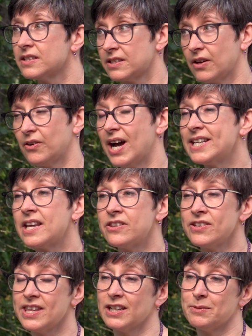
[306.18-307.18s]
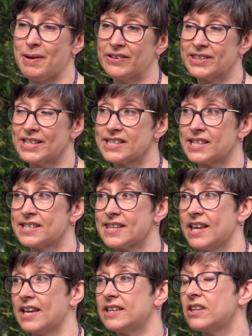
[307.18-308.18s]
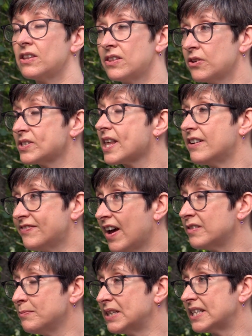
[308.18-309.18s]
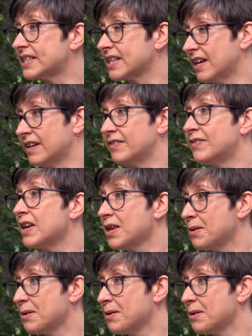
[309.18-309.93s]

So another thing about this is that there's that five minutes of